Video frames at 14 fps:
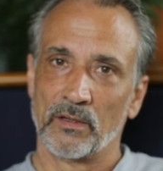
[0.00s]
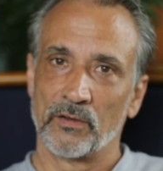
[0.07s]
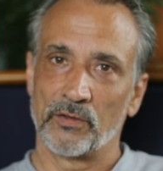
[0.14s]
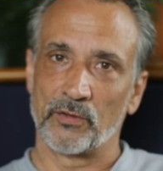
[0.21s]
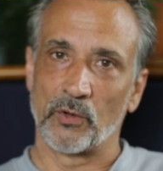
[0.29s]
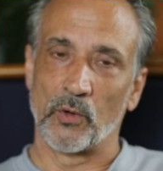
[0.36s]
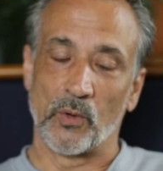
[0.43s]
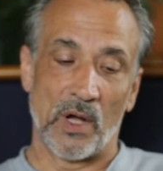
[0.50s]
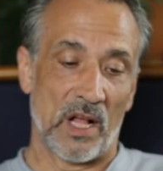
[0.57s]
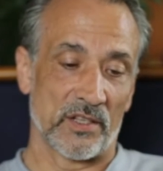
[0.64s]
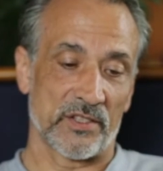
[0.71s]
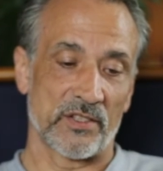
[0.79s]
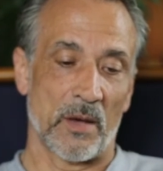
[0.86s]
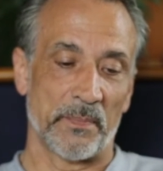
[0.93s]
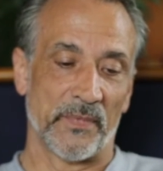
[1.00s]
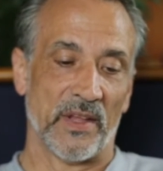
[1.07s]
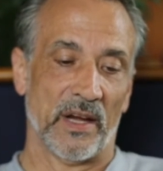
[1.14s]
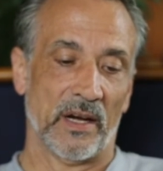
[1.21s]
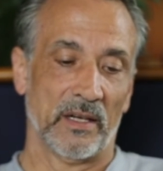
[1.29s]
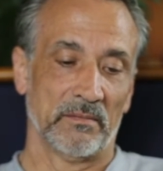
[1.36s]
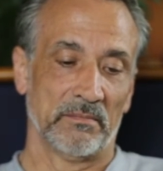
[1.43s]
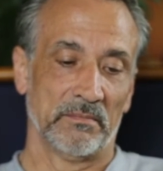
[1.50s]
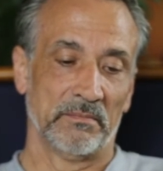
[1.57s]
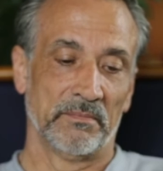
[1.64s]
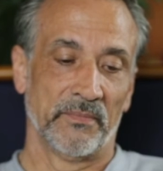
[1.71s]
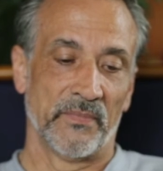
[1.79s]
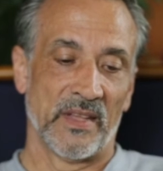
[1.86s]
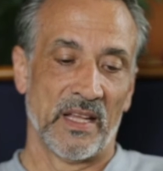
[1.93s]
So I'll stop there
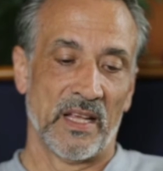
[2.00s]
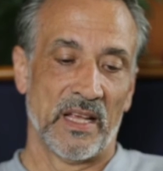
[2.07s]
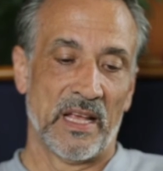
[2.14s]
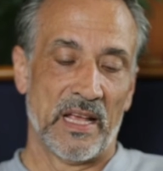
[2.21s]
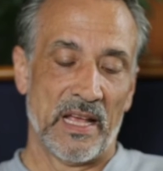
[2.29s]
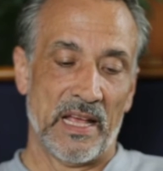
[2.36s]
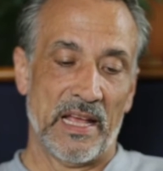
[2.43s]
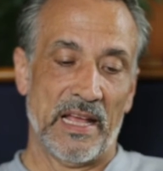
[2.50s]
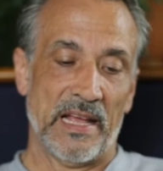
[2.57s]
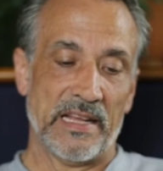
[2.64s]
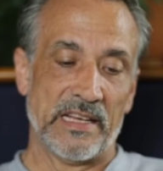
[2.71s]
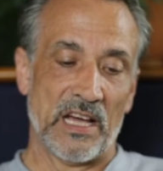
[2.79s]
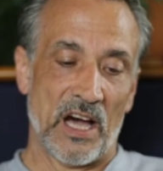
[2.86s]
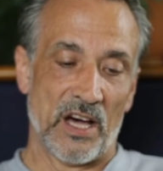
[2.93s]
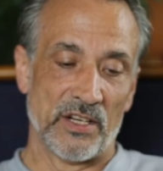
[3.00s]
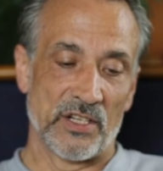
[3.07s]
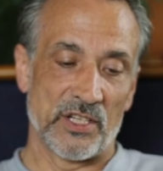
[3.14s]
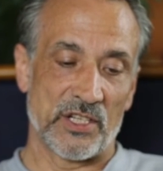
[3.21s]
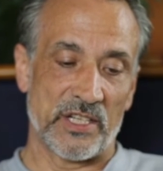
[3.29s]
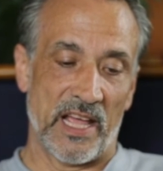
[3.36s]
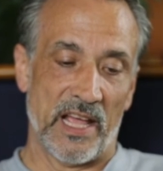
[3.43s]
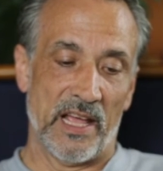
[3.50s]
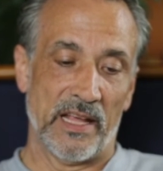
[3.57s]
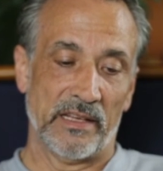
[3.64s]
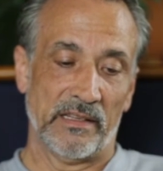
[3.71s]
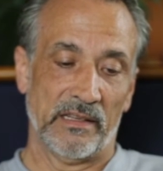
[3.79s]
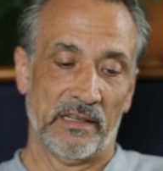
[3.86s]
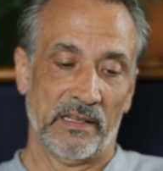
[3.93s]
and
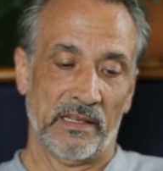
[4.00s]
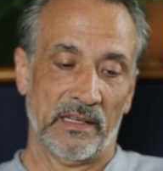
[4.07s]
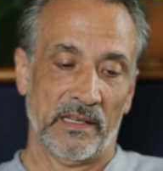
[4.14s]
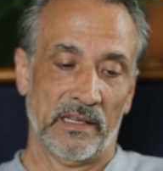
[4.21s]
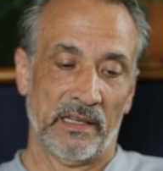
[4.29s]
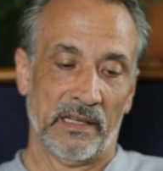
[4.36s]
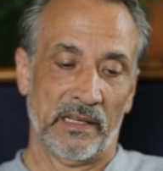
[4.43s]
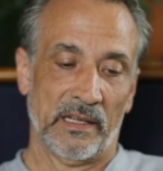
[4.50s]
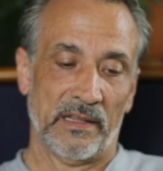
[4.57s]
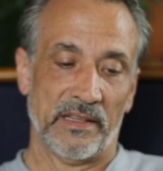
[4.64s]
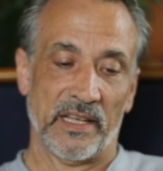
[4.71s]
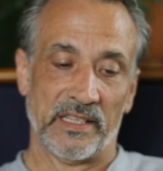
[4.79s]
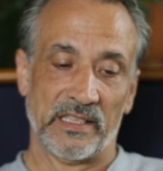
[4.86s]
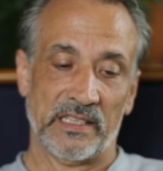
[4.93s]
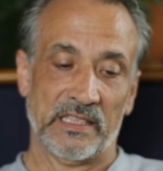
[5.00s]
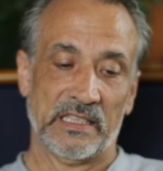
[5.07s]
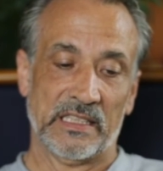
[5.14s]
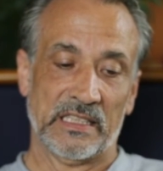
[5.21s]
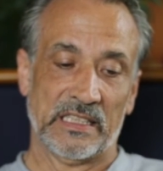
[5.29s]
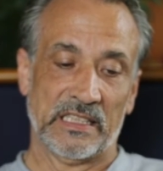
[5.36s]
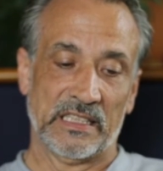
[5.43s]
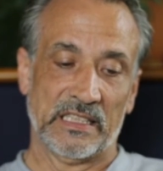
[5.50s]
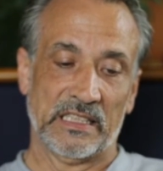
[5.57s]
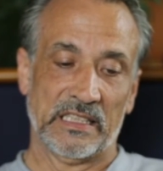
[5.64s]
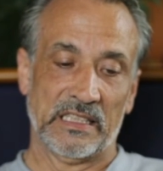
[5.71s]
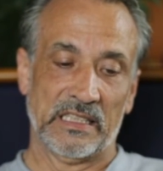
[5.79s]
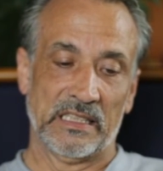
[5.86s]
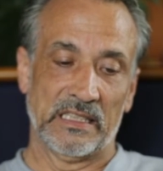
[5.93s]
understand that
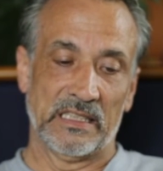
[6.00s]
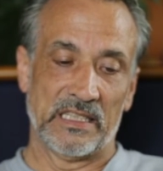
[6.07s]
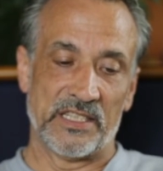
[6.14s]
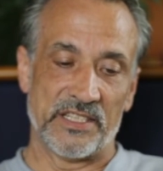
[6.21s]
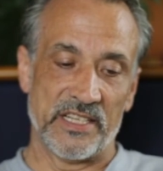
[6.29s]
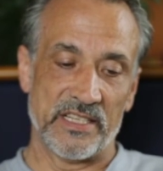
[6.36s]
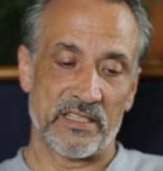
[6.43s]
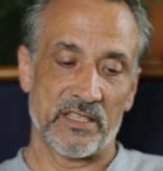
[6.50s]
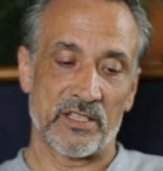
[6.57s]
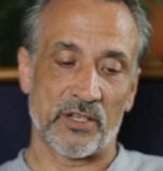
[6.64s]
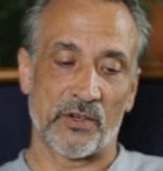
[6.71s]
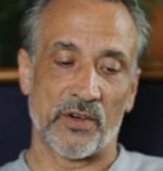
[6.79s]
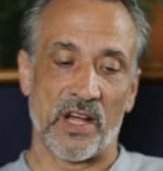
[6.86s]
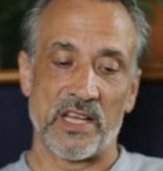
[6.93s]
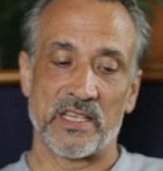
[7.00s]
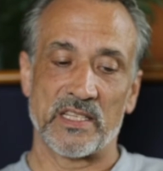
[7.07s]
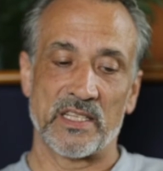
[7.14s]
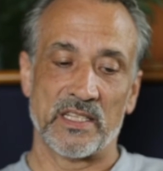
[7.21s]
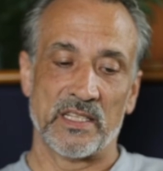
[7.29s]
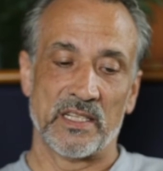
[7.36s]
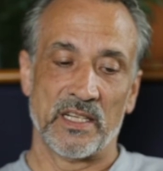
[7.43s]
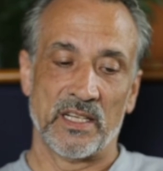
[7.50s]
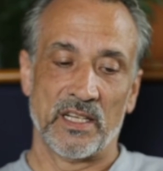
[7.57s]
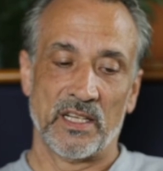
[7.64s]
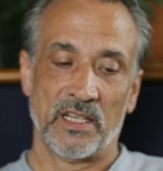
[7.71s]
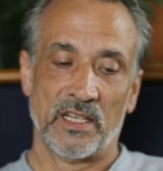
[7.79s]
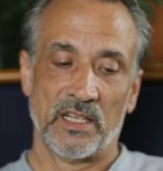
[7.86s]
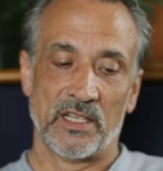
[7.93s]
Jesus Christ
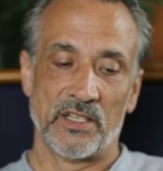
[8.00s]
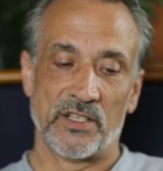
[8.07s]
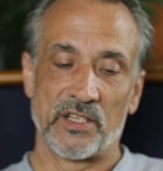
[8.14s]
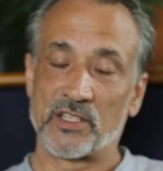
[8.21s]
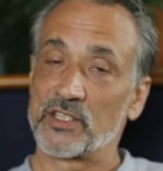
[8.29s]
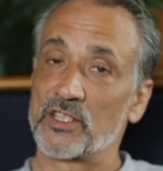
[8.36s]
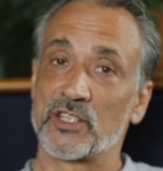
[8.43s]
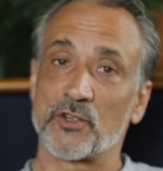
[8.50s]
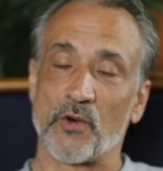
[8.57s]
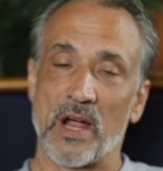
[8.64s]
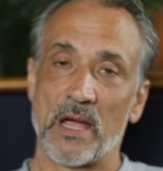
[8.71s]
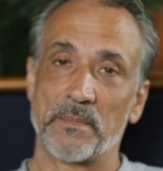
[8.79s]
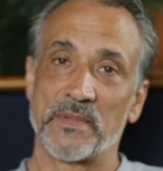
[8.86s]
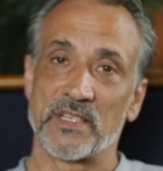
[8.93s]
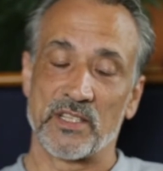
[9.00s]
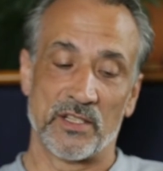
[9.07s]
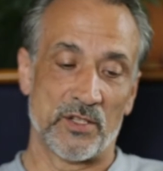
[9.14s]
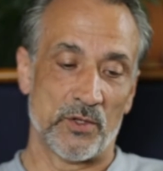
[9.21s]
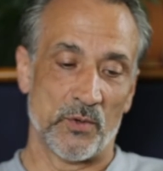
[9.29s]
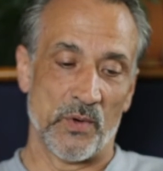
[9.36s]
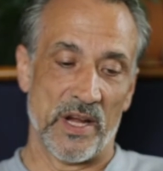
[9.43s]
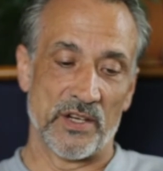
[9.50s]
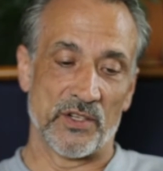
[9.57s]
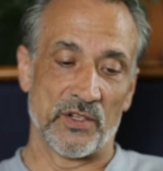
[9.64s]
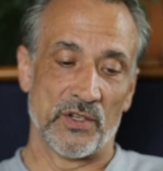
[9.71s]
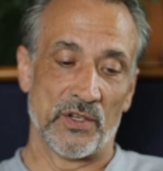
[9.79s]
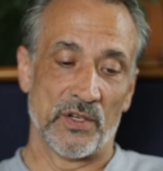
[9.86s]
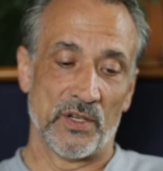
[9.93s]
just described a
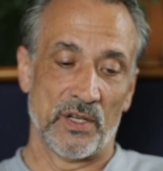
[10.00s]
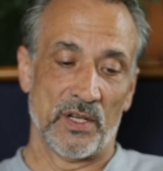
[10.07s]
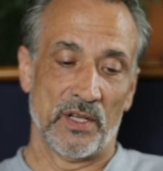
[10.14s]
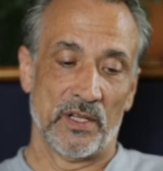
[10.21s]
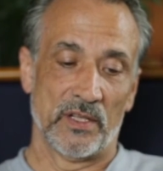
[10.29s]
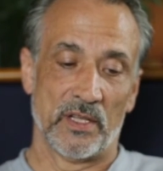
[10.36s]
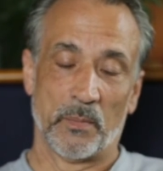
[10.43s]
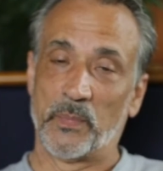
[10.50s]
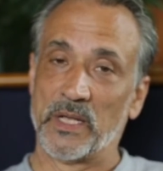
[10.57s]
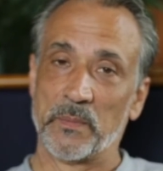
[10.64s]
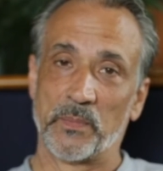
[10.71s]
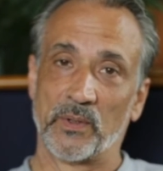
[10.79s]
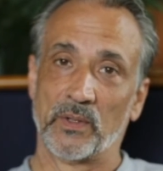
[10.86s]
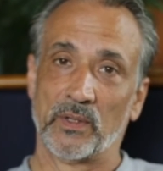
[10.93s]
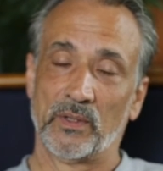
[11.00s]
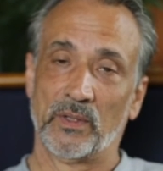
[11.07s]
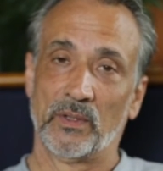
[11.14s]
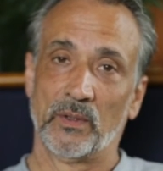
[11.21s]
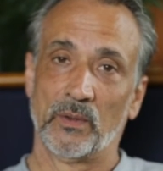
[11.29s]
situation that people